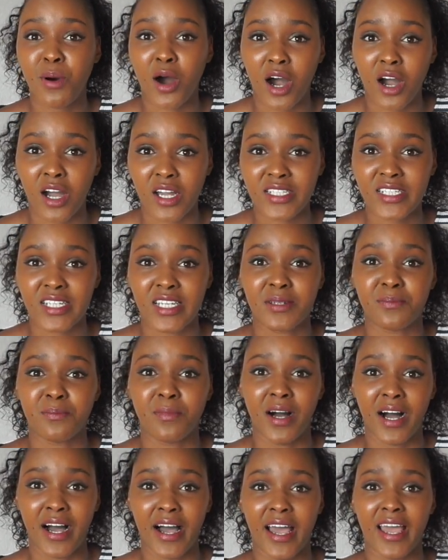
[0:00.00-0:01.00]
partied
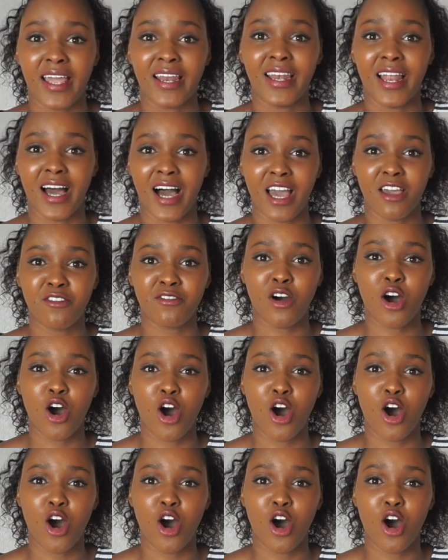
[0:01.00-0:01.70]
my life